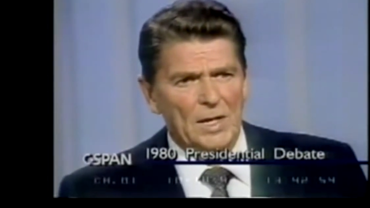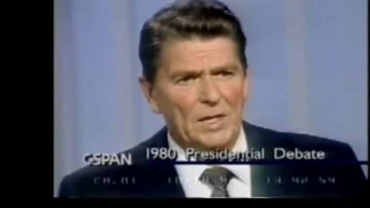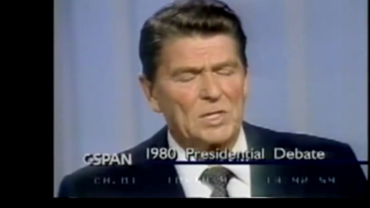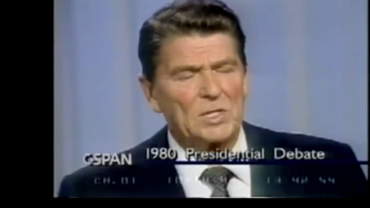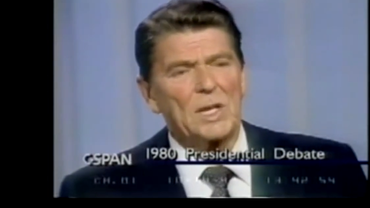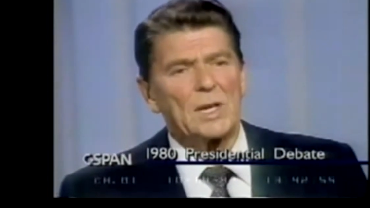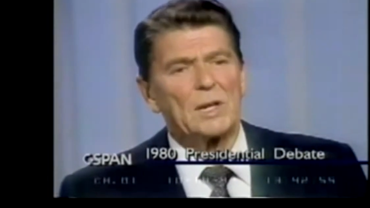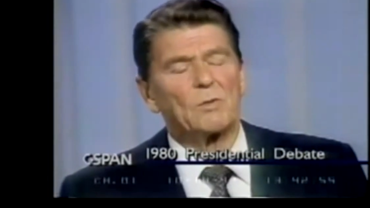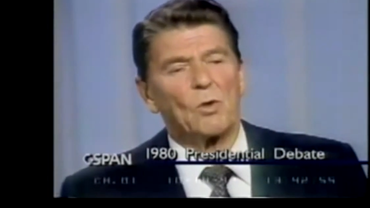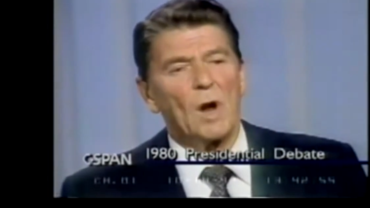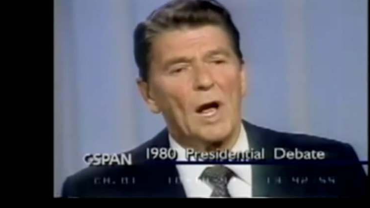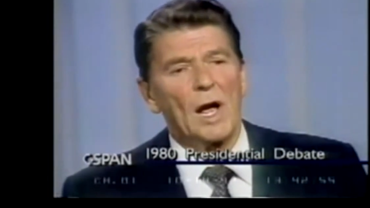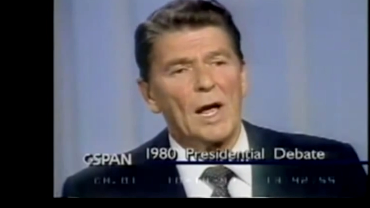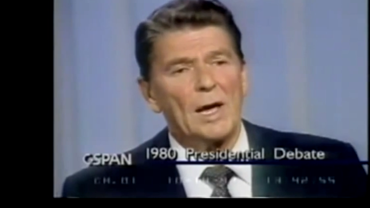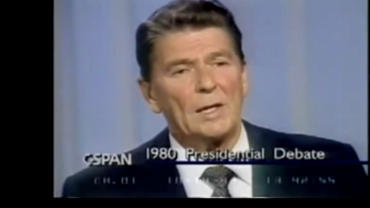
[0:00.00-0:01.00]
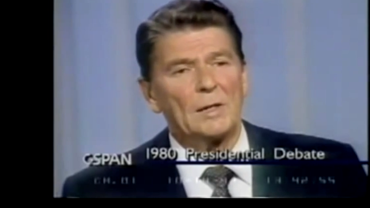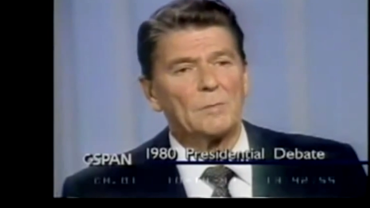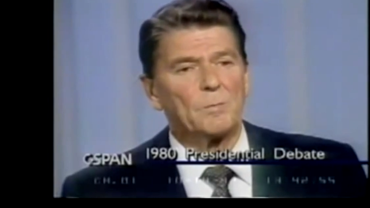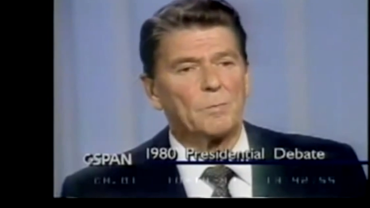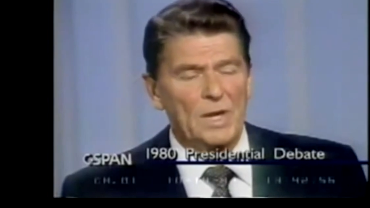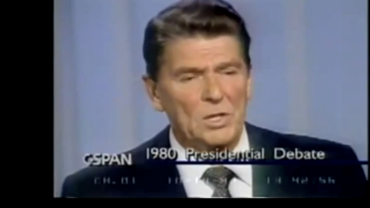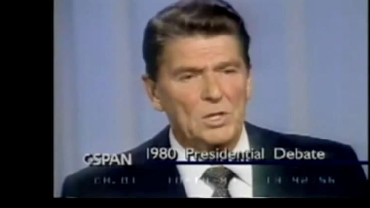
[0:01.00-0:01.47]
instead of trying
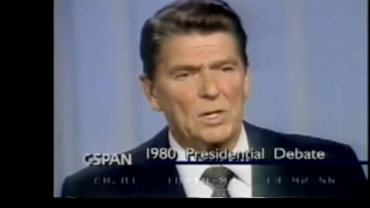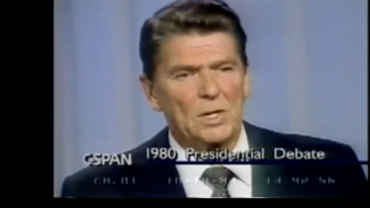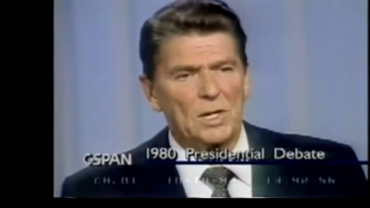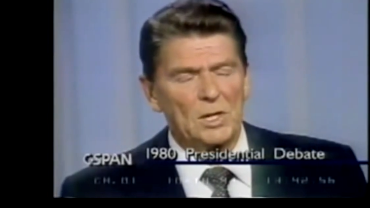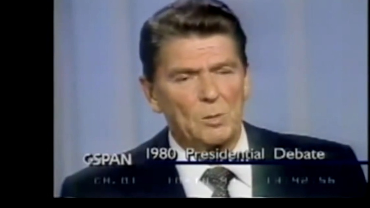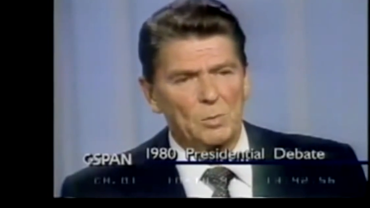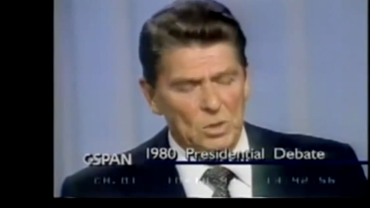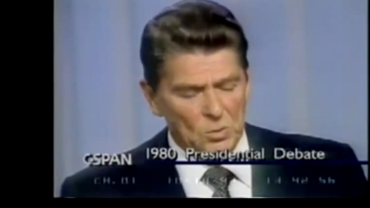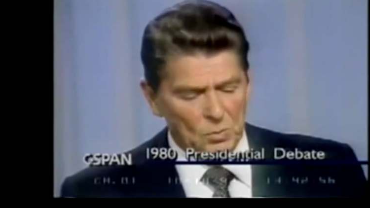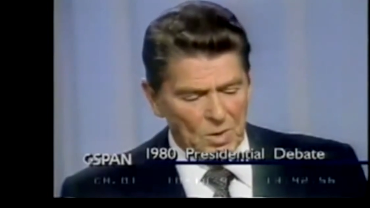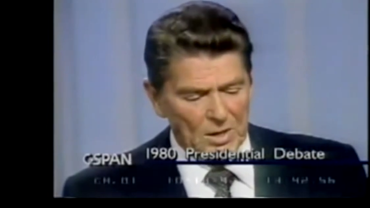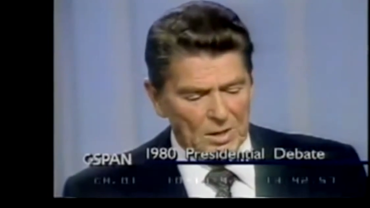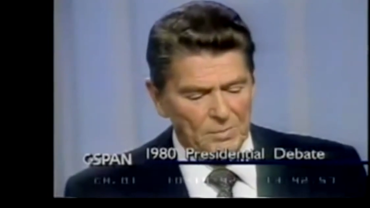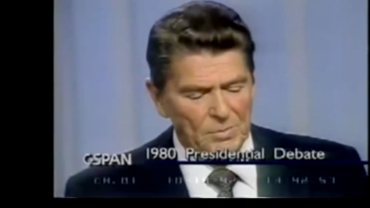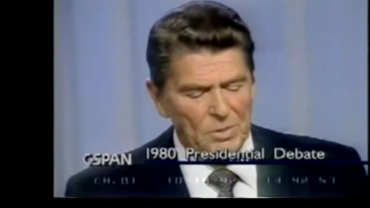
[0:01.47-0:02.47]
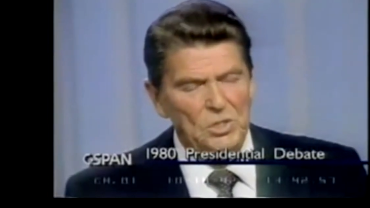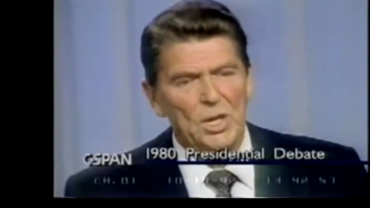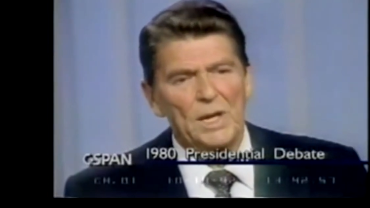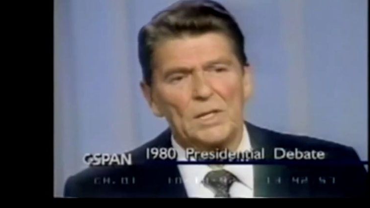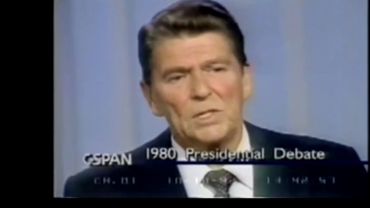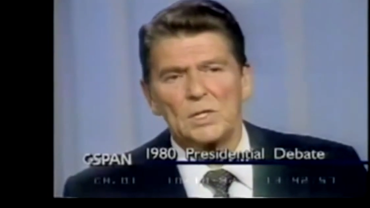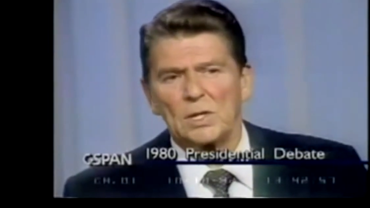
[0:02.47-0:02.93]
patiently to persuade them to
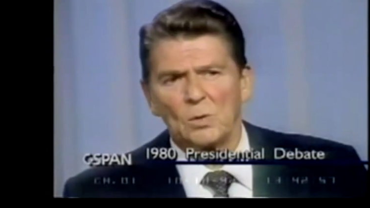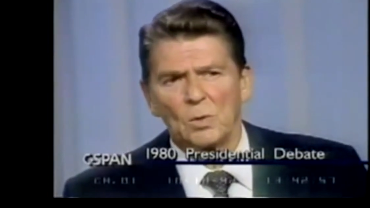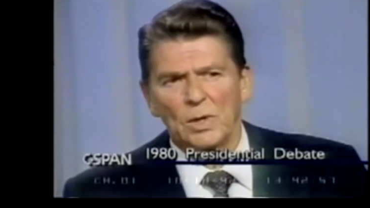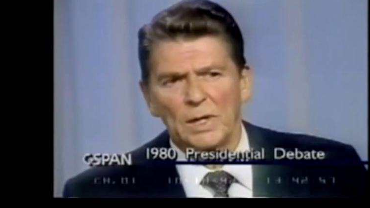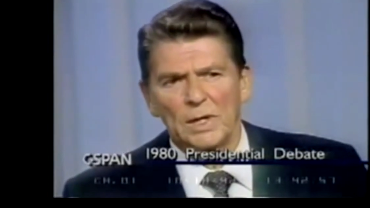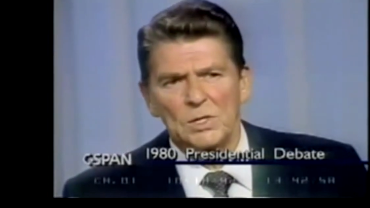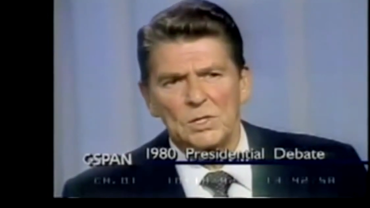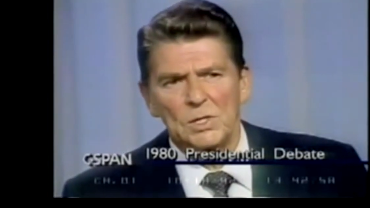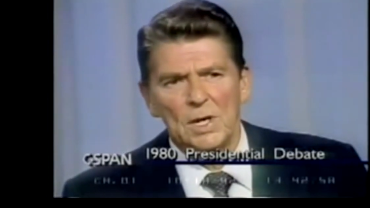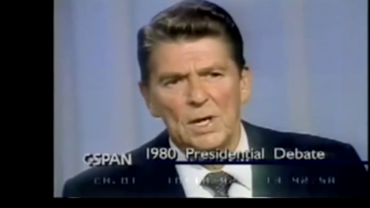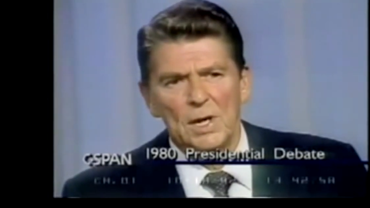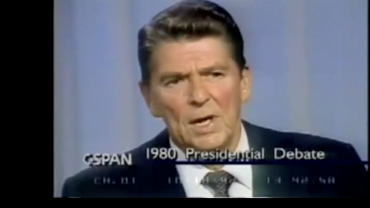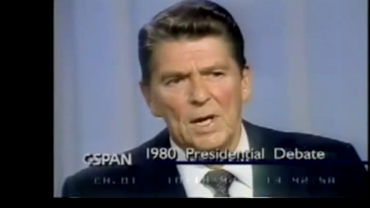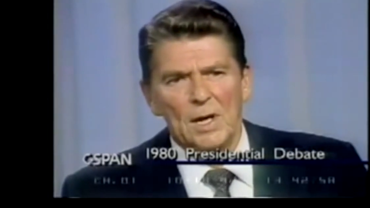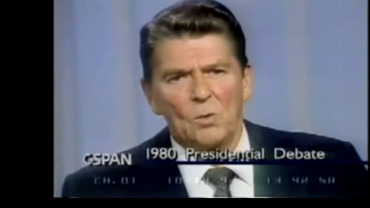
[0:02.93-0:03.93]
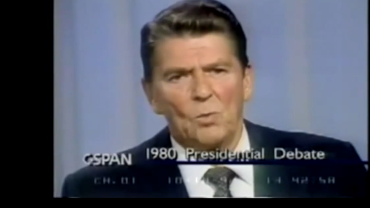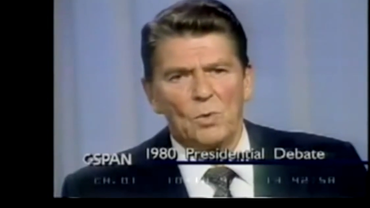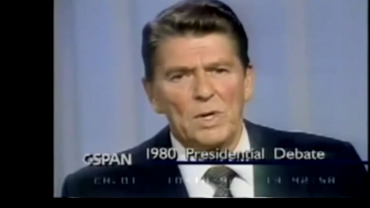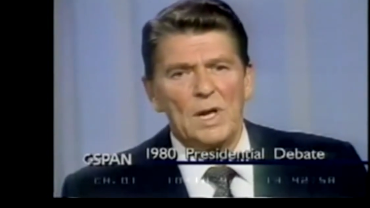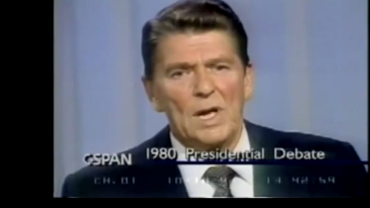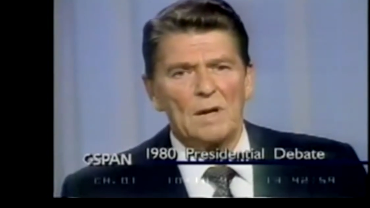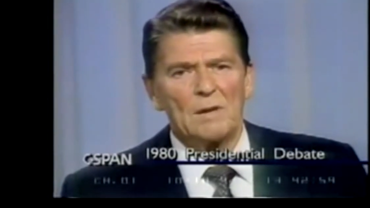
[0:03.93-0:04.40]
change their ways,
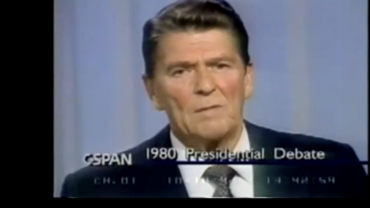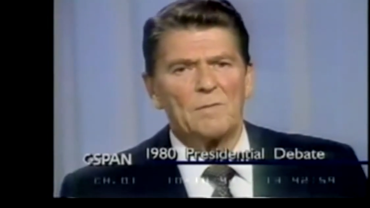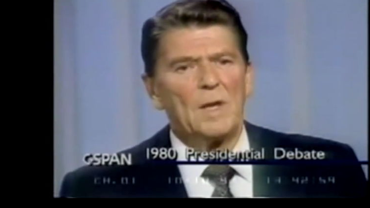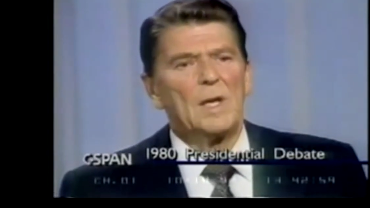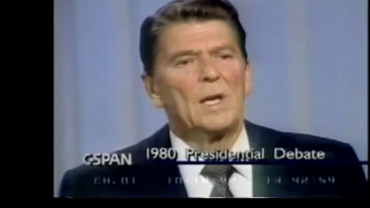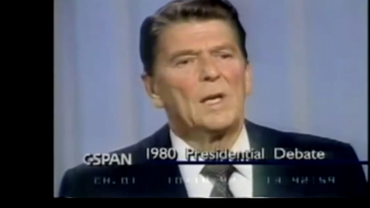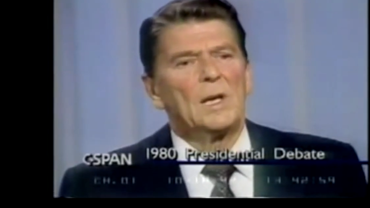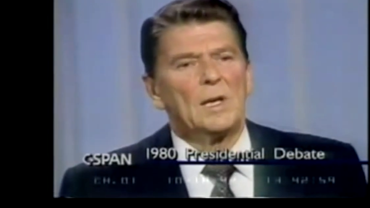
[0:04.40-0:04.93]
we have